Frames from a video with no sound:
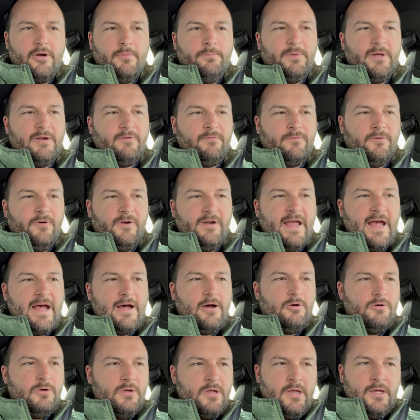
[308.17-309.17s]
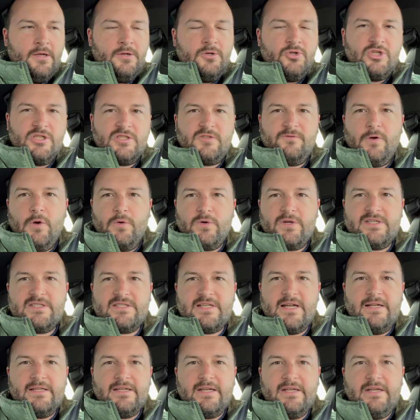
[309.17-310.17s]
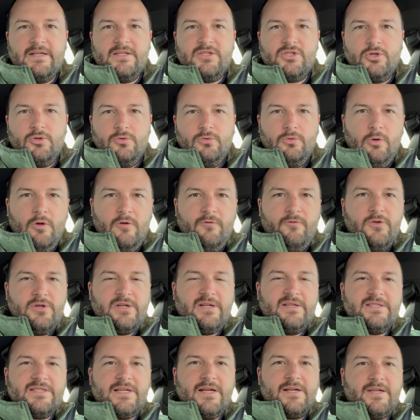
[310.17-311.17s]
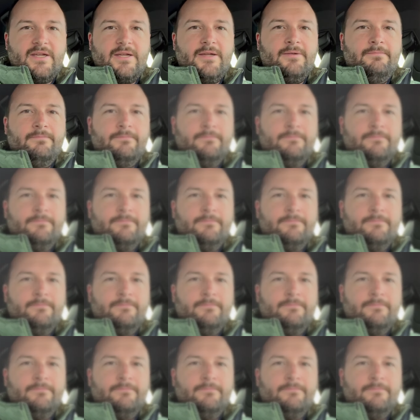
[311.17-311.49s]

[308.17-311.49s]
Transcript: But for now, just focused on getting to Louisville, Kentucky.